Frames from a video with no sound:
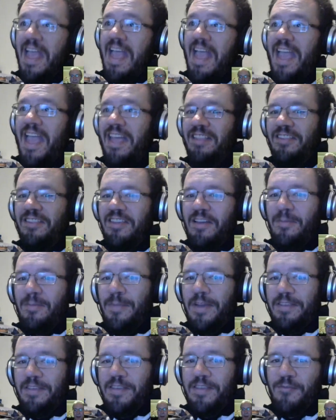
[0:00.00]
And
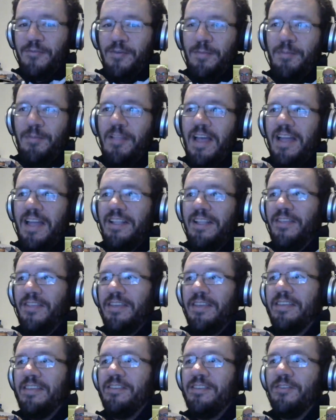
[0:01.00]
Buzzy's reply to
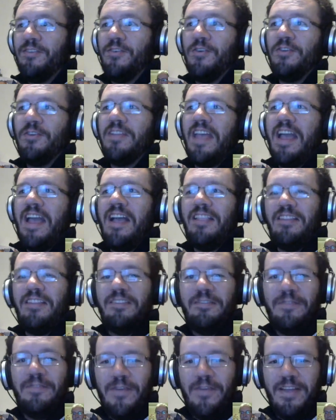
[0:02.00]
this is good,
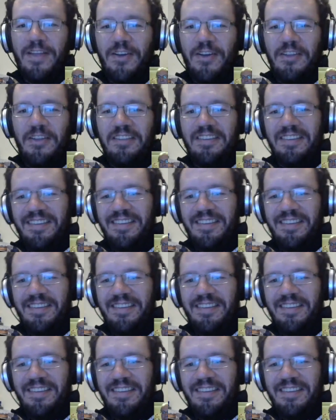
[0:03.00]
Alan. Very good.